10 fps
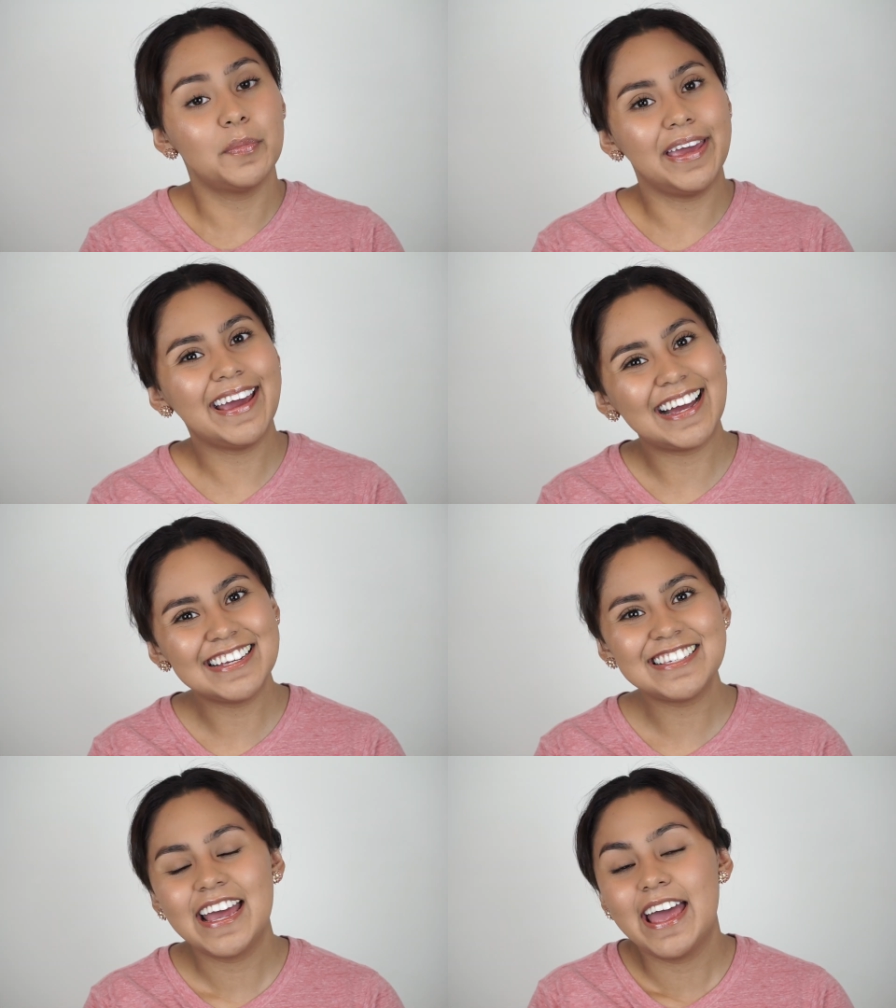But yeah,
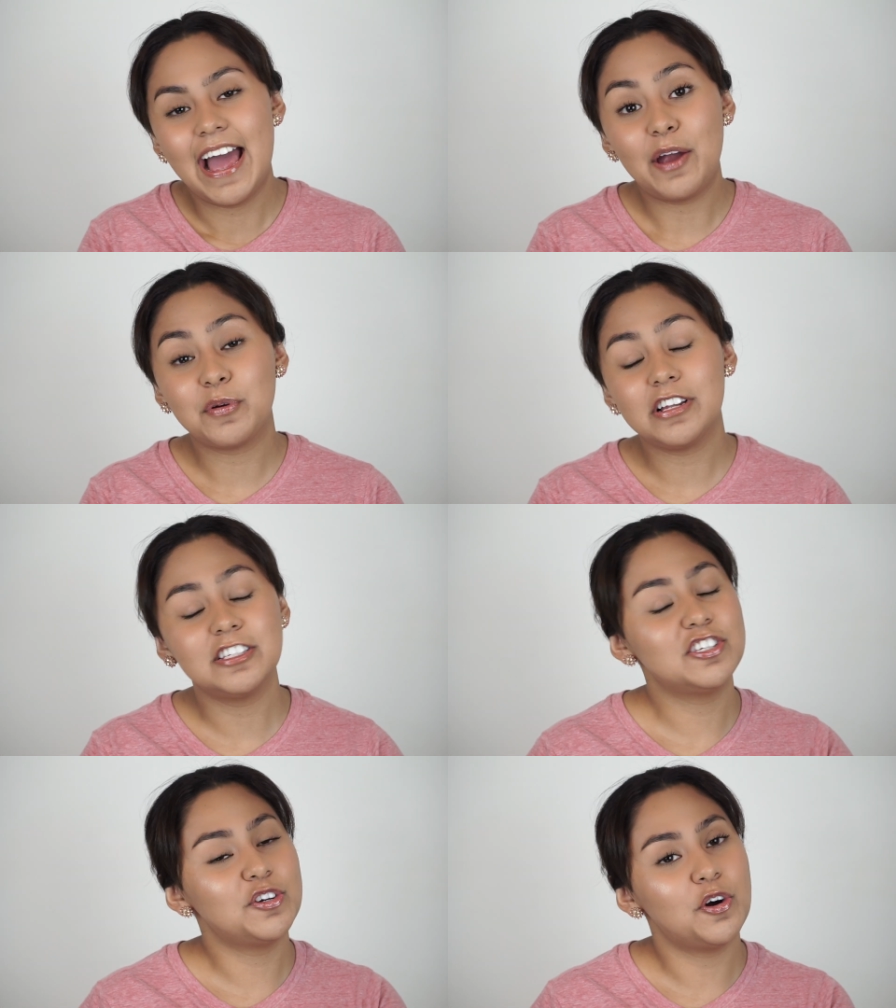guys, I
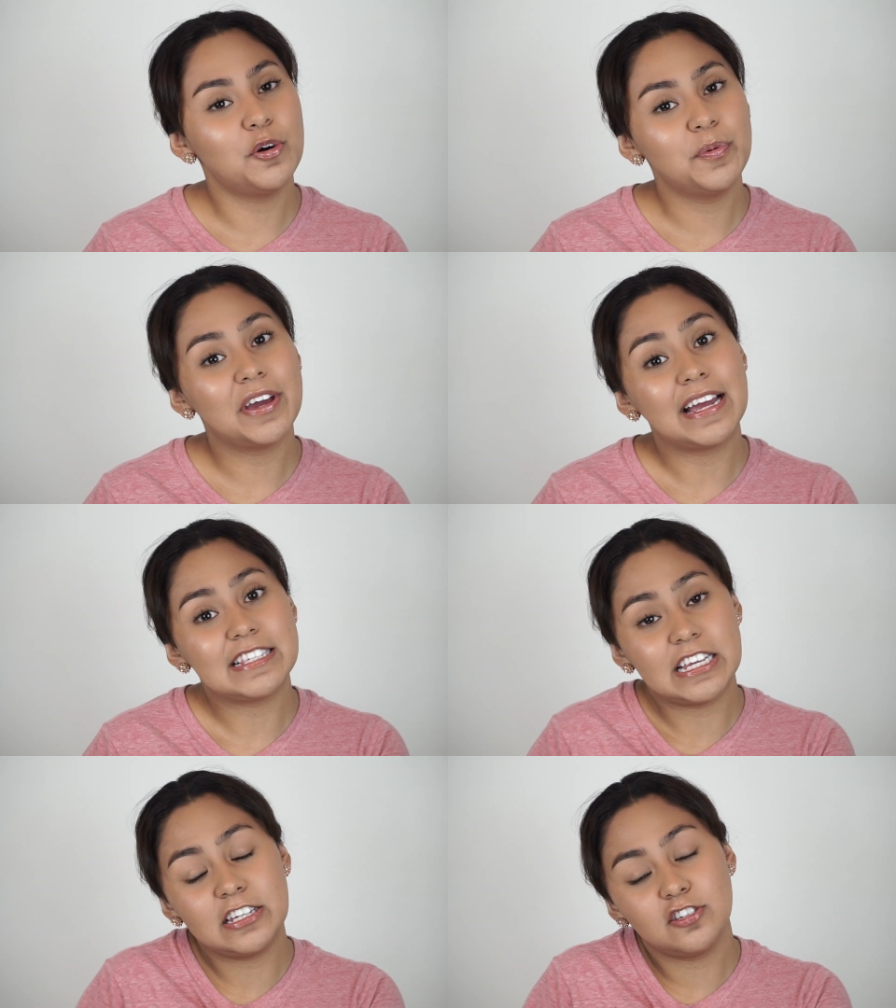really do hope you
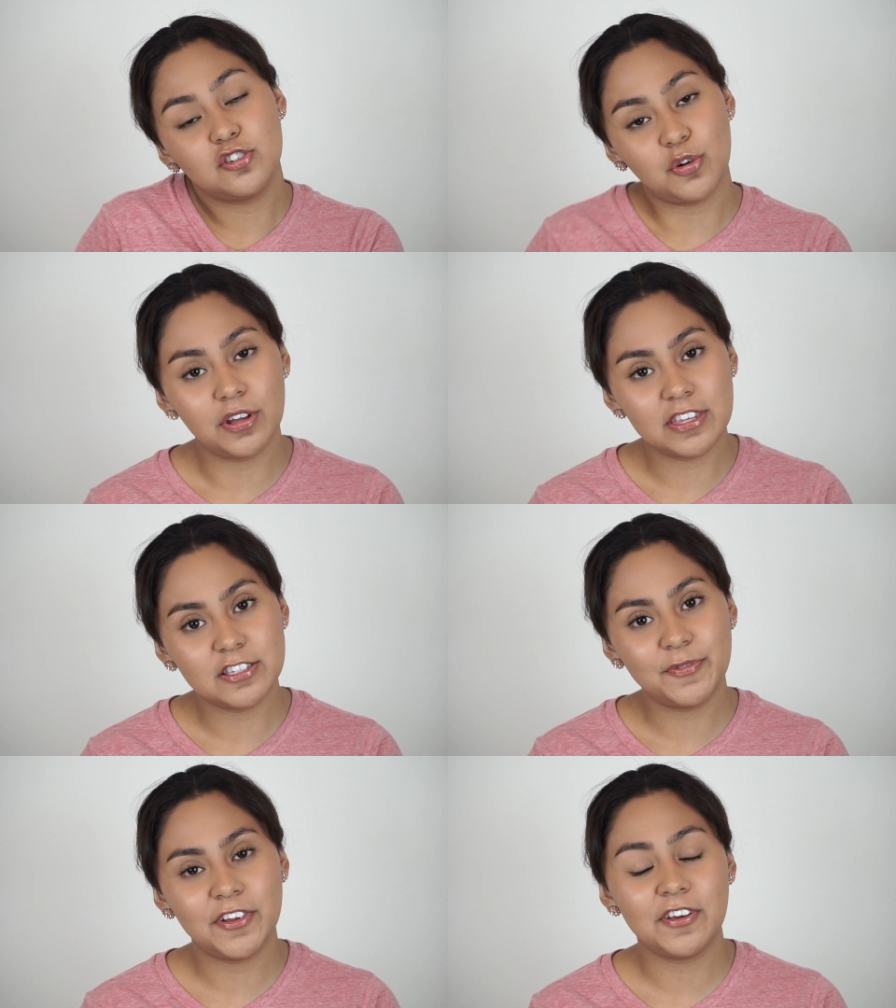guys enjoyed
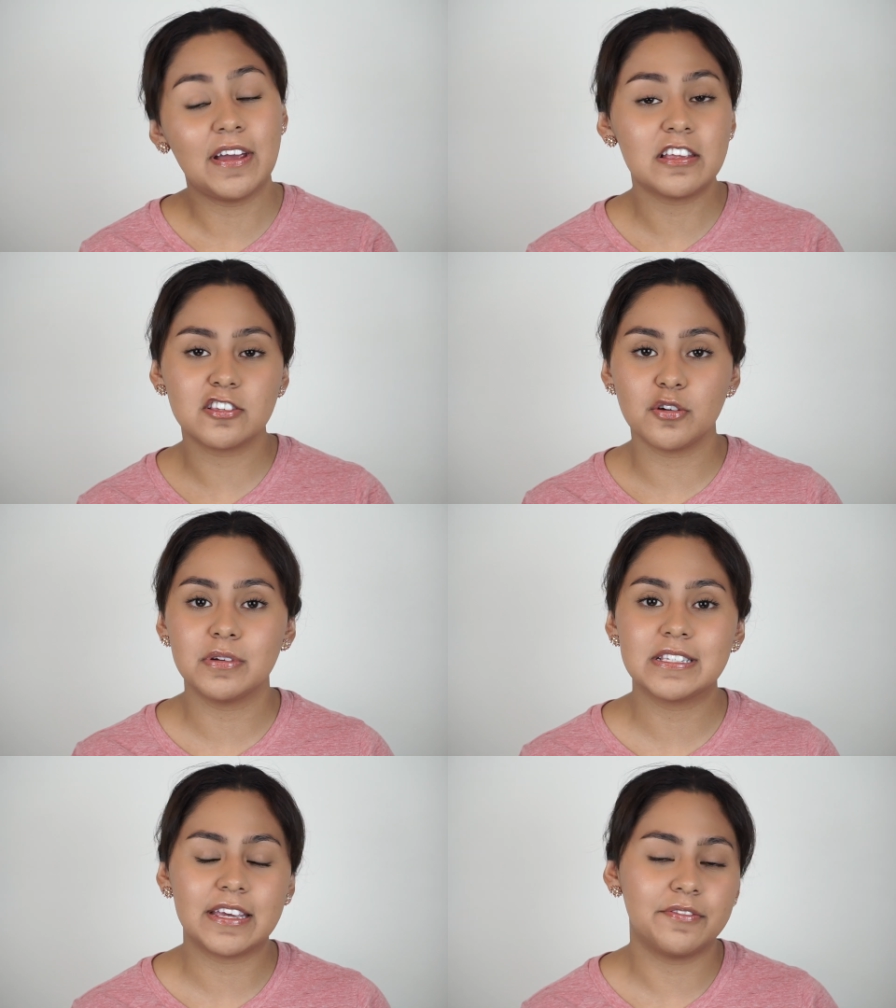this video, and as
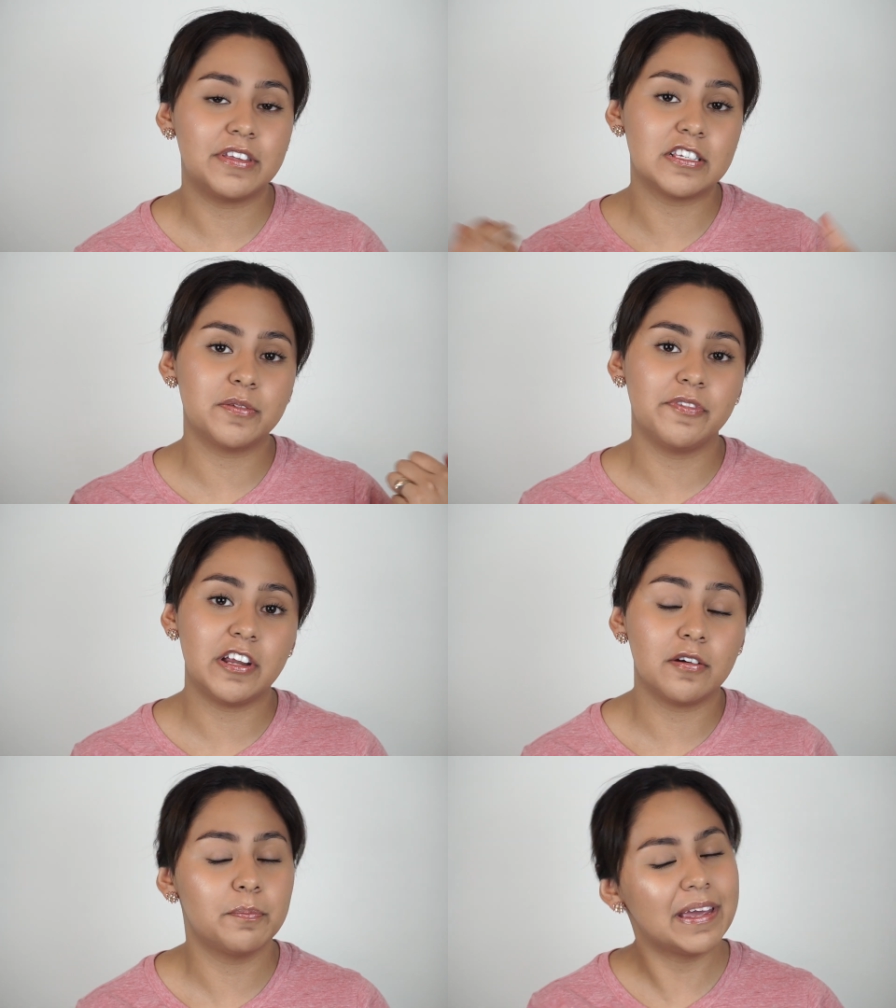always, give this
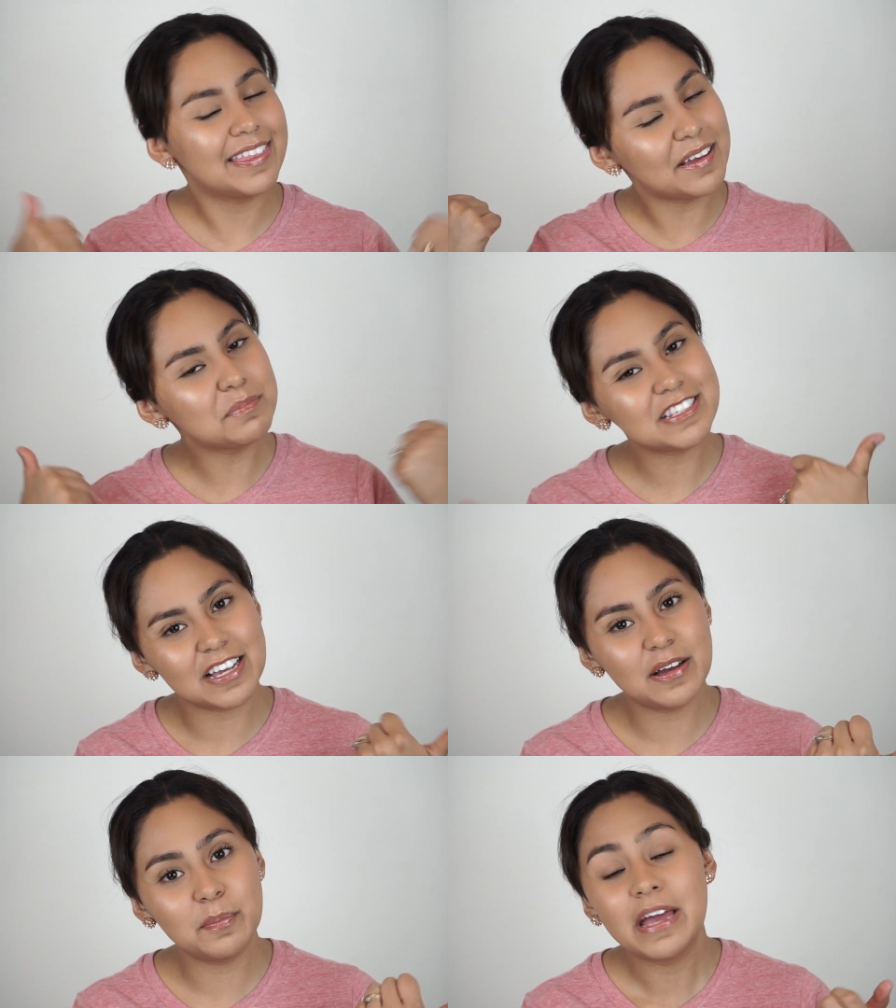video a big thumbs
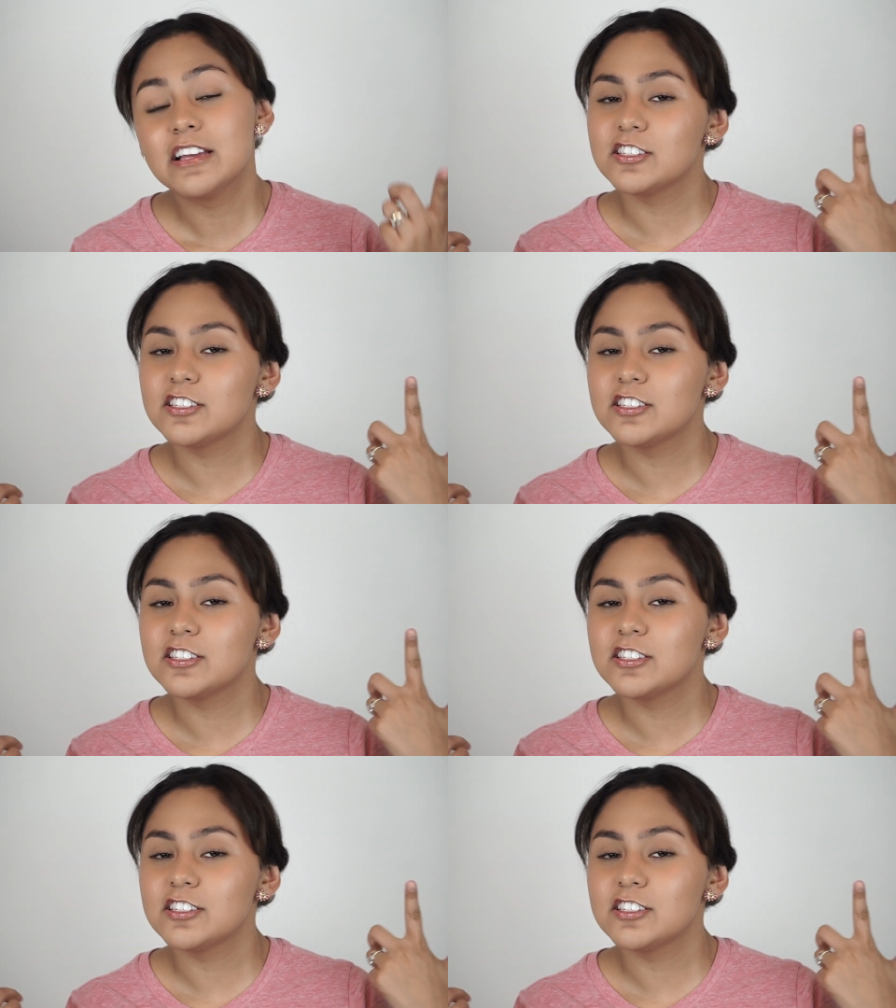up,